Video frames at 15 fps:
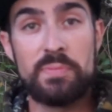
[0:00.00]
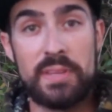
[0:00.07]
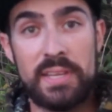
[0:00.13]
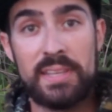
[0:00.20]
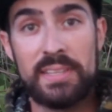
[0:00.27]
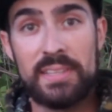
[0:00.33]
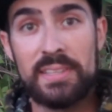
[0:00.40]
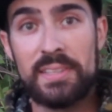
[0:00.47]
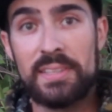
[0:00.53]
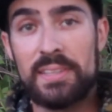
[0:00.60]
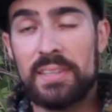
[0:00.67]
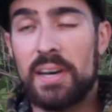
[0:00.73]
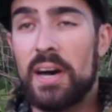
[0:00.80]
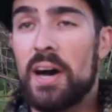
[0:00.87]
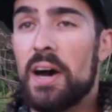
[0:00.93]
me
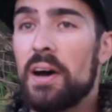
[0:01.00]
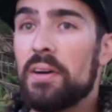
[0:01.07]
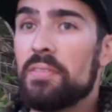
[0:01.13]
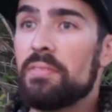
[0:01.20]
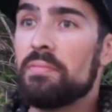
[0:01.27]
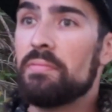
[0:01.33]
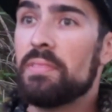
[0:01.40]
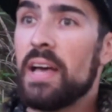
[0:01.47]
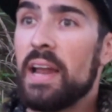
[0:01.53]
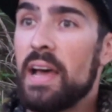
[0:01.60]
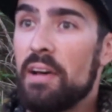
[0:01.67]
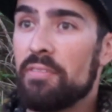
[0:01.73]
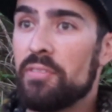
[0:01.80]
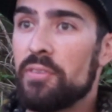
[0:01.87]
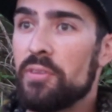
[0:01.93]
that
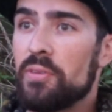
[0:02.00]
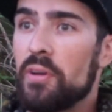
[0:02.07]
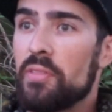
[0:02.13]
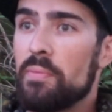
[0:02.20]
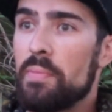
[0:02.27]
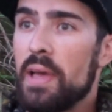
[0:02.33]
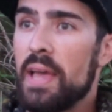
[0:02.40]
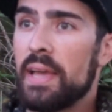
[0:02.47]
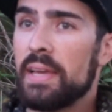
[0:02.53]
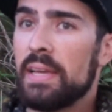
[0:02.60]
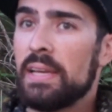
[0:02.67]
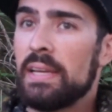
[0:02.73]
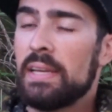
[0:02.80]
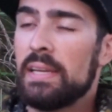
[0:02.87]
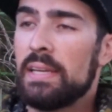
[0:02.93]
afternoon on the bank
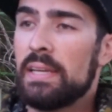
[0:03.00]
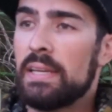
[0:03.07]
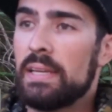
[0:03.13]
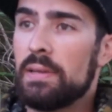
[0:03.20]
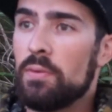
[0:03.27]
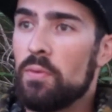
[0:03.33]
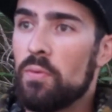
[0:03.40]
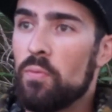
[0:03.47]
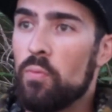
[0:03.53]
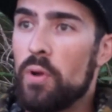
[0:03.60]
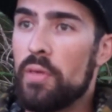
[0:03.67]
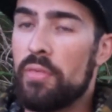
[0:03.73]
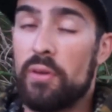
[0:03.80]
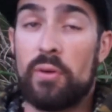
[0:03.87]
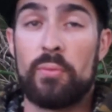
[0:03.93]

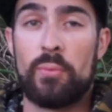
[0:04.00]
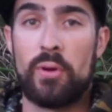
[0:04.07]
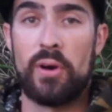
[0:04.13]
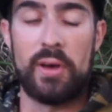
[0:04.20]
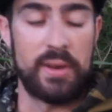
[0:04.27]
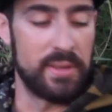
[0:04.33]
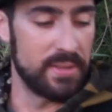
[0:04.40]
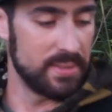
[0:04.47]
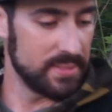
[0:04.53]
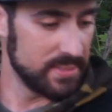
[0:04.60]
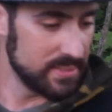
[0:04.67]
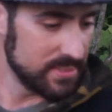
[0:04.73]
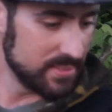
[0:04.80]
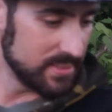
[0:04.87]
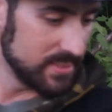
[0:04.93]
with a rod.
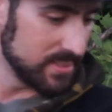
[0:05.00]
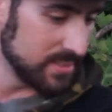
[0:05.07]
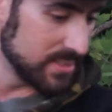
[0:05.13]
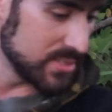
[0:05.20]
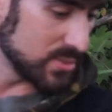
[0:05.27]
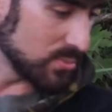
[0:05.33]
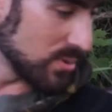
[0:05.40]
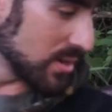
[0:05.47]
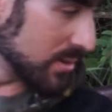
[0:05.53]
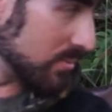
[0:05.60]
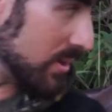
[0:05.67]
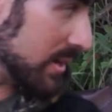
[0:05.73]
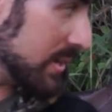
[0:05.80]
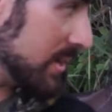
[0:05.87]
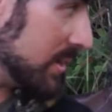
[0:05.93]
This rod
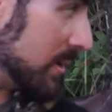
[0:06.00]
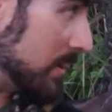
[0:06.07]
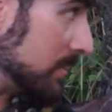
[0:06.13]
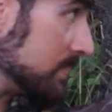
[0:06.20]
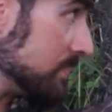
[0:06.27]
right here.